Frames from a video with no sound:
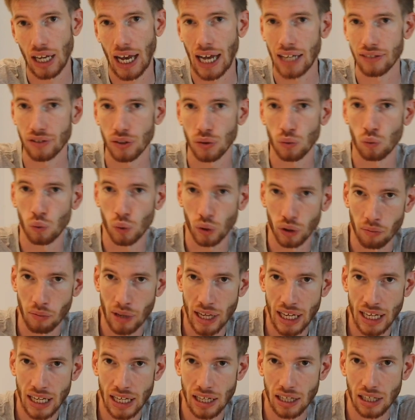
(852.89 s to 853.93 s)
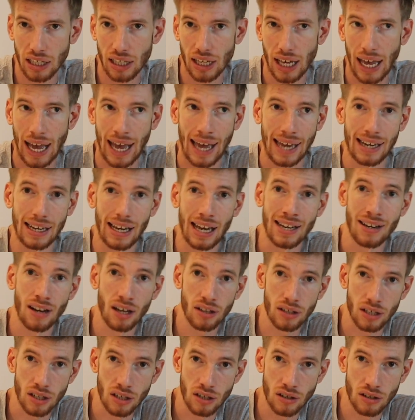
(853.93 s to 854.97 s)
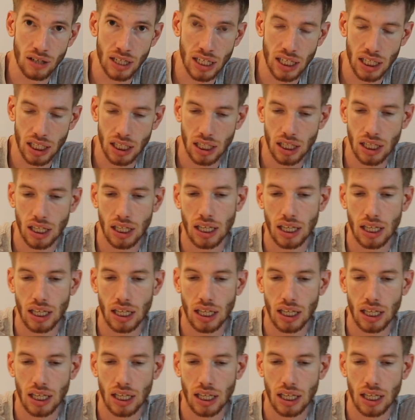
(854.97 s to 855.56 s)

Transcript: as it would be at another uni